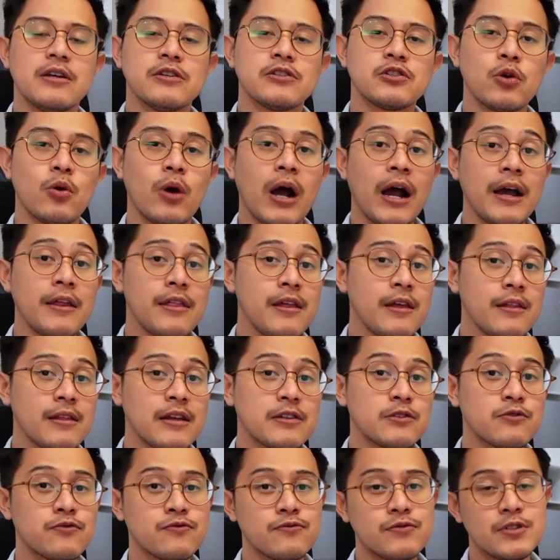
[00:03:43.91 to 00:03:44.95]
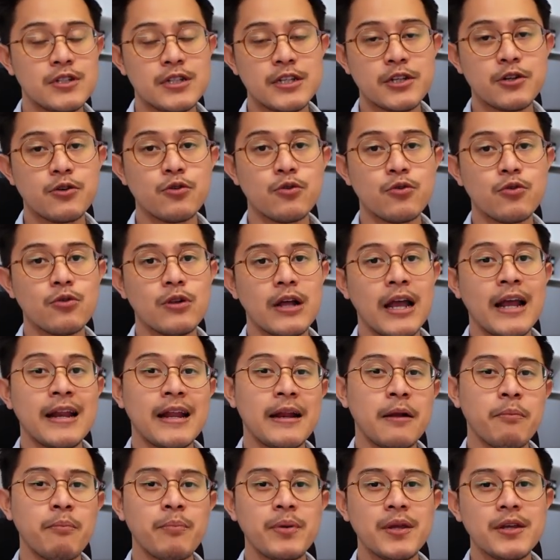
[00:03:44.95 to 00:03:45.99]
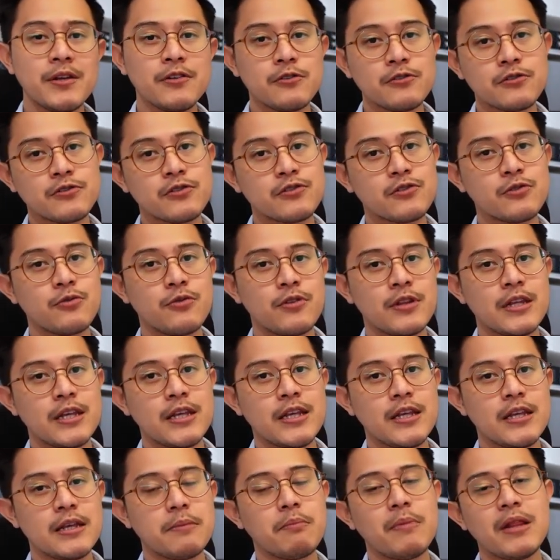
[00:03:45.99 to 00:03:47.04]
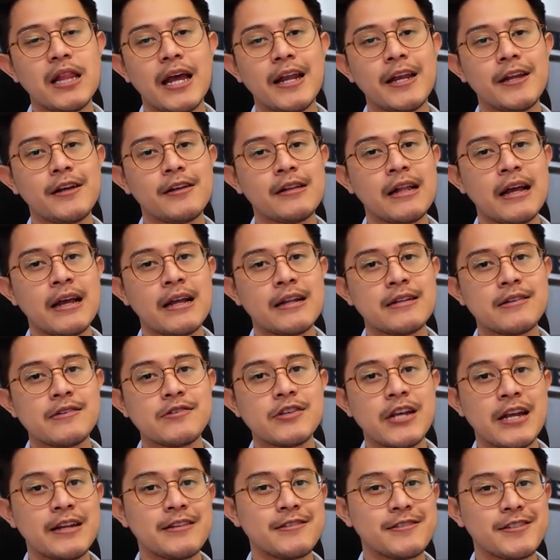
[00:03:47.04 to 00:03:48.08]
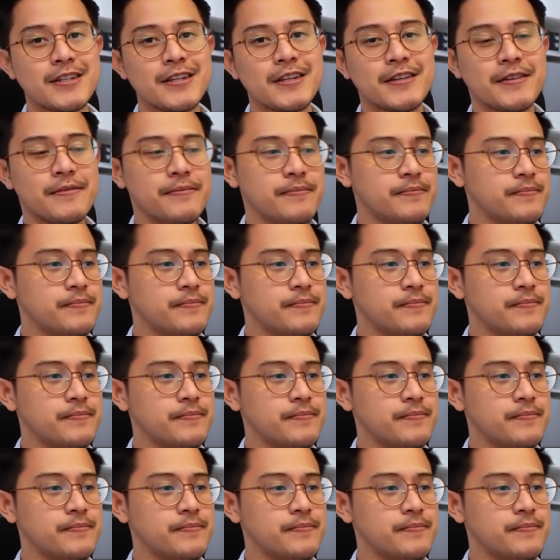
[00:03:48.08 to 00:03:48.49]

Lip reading: So I think that's really cool. And it appeals to the millennial and Gen Z.